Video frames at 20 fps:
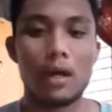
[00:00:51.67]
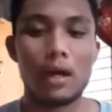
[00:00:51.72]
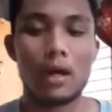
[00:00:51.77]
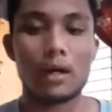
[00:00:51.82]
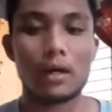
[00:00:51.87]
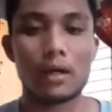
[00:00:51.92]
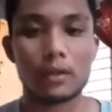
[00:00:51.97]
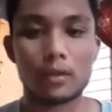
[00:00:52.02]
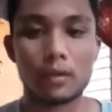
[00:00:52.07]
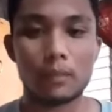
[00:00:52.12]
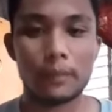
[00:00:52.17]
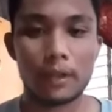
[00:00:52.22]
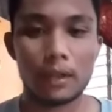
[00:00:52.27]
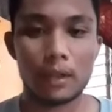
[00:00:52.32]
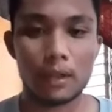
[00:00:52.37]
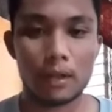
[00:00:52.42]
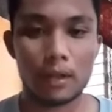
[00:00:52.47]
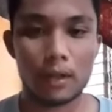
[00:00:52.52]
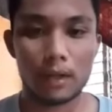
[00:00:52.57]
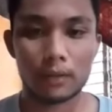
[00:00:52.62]
anatomical
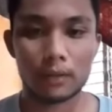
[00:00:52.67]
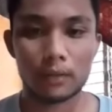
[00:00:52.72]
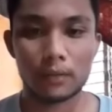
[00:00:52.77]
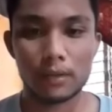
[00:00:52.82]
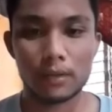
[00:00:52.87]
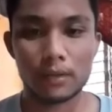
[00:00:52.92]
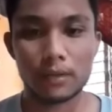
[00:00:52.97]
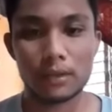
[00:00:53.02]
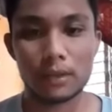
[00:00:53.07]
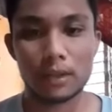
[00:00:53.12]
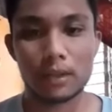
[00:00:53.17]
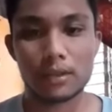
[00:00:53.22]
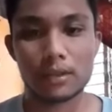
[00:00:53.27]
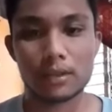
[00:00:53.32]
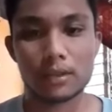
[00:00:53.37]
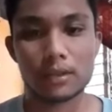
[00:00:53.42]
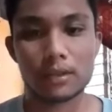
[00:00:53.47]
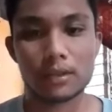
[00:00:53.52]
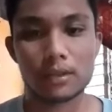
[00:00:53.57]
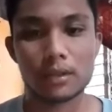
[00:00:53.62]

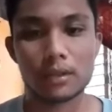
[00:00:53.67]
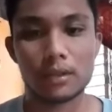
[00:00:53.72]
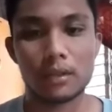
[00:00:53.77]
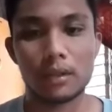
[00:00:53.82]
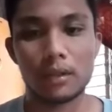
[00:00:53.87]
characteristics.